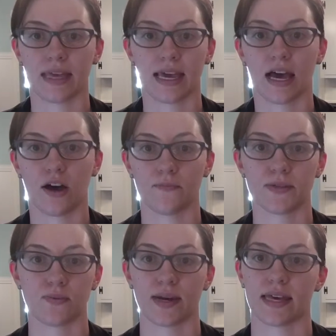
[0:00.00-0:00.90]
it
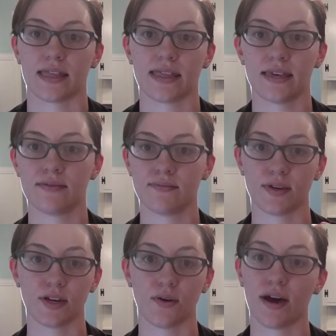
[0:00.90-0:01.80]
helps with,
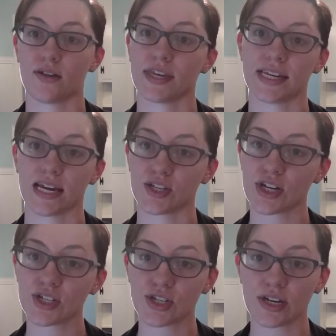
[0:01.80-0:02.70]
healthy
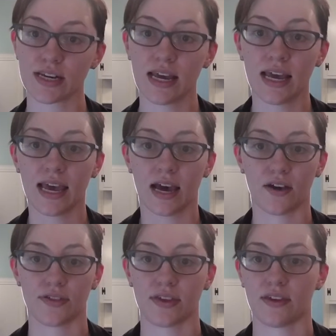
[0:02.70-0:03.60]
digestion,
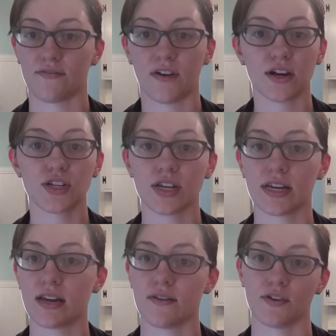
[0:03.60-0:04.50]
healthy
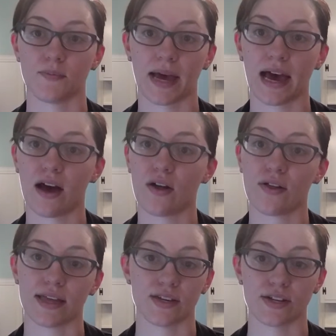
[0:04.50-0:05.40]
function of your
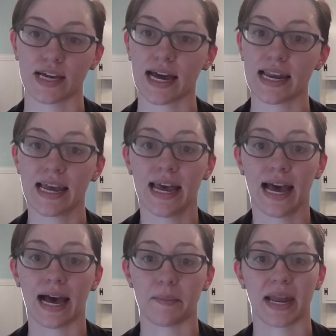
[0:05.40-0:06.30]
bowel and your gut,
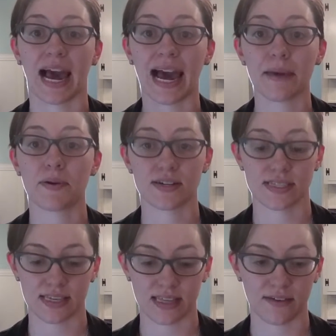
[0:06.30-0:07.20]
and I
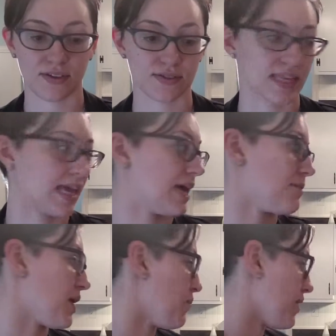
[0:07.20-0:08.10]
personally love using it in
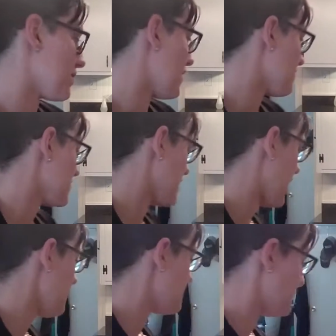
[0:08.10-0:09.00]
my water every
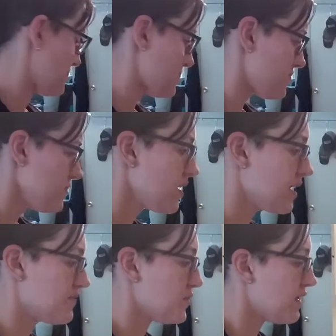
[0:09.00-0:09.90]
day.
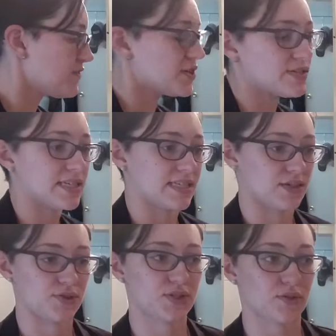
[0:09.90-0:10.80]
If you ever use a
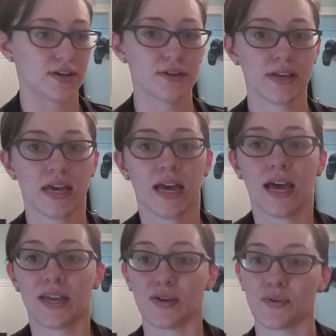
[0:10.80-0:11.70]
citrus oil,
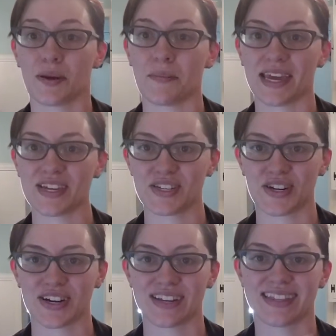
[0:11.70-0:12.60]
you want to make
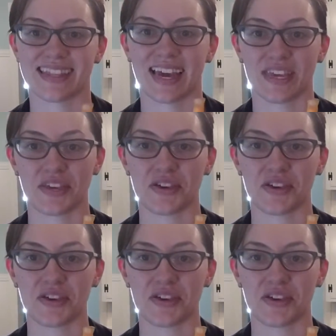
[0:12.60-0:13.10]
sure that